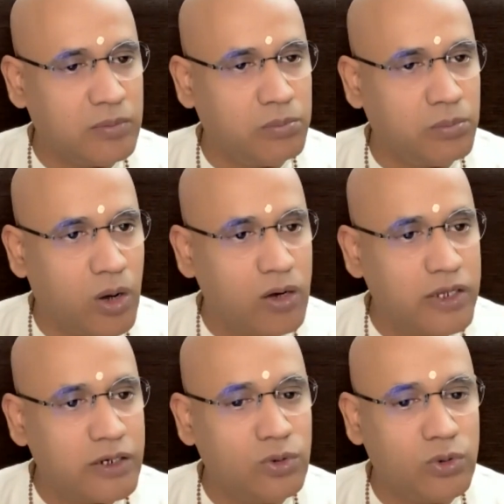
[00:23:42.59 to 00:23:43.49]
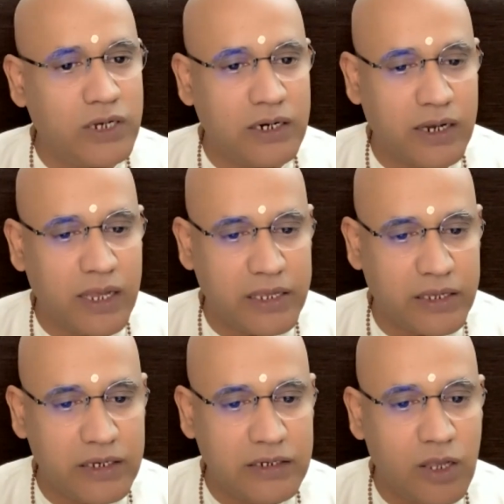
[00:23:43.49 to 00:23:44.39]
morning, noon and
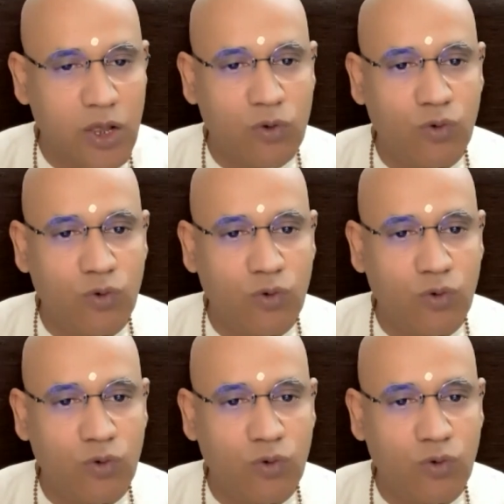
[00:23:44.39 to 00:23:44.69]
night.